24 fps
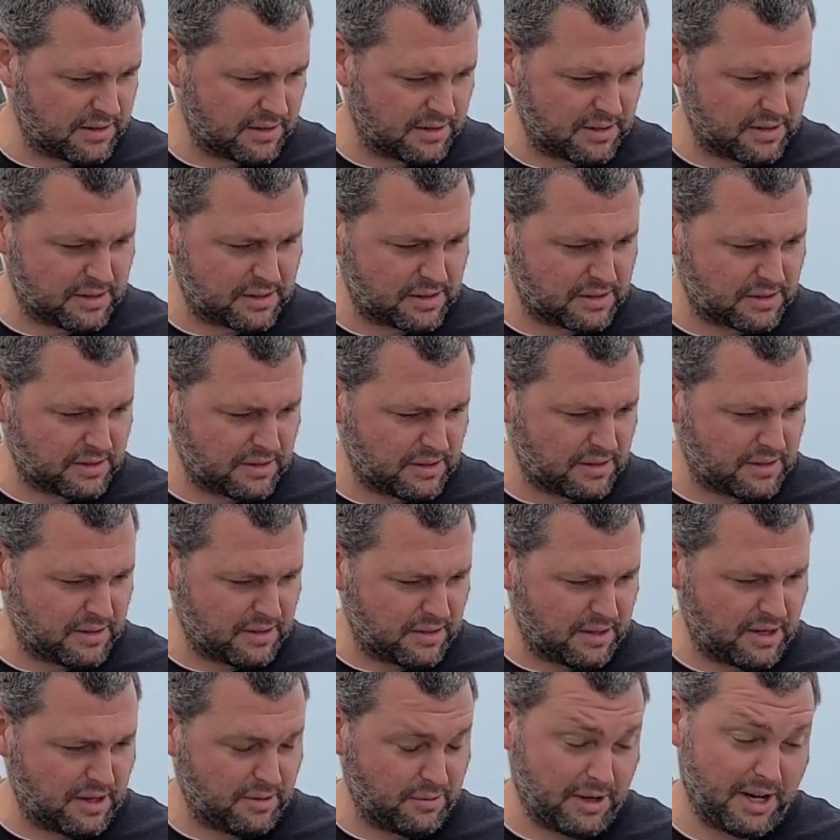on this.
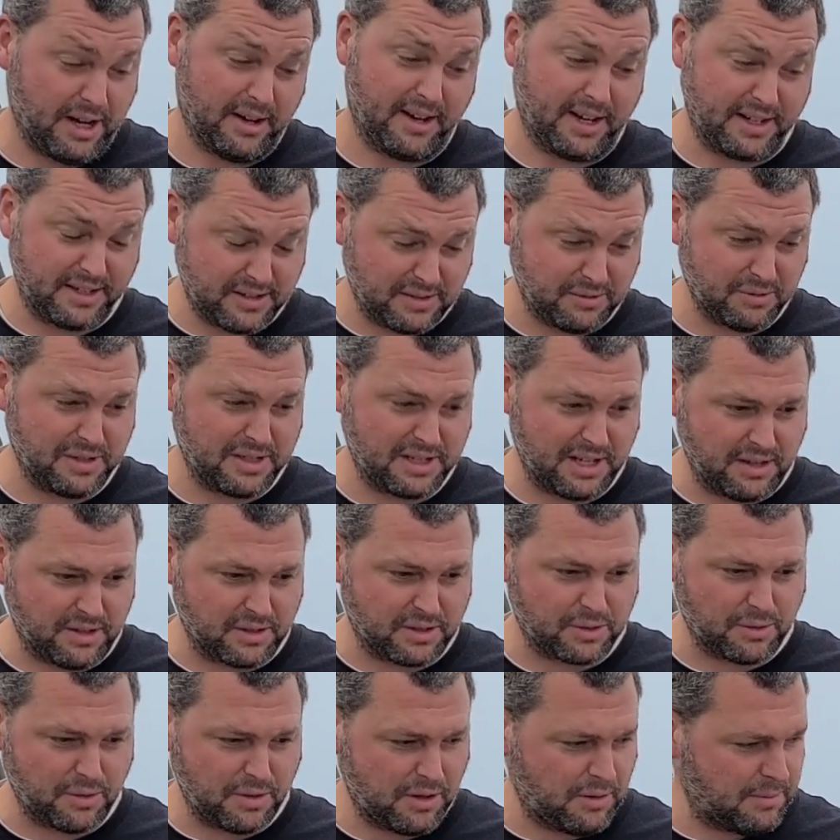We sell a
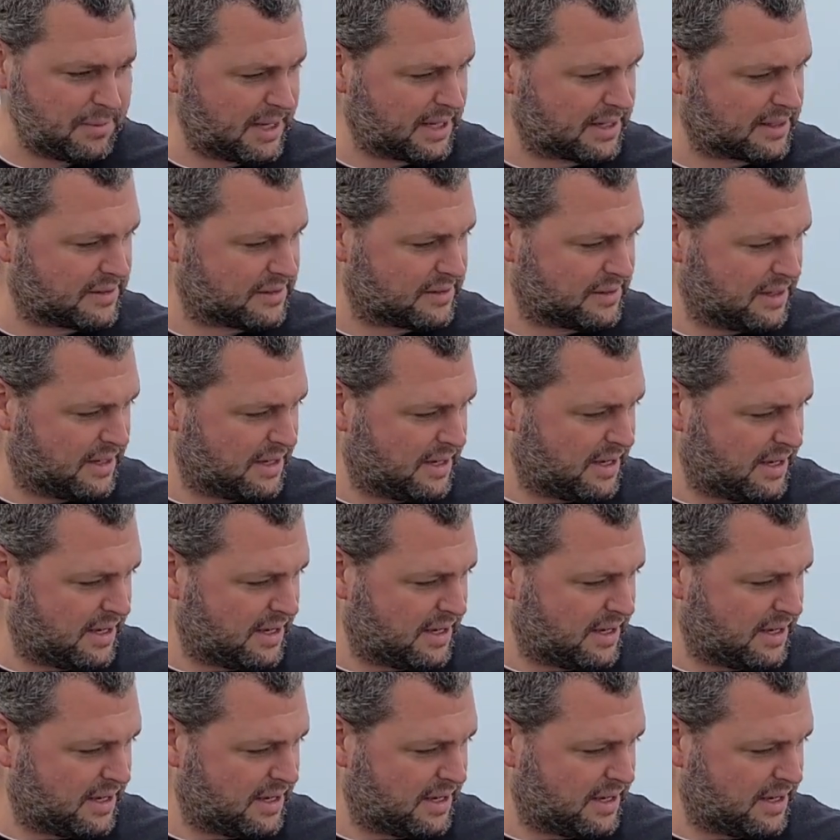soil mix.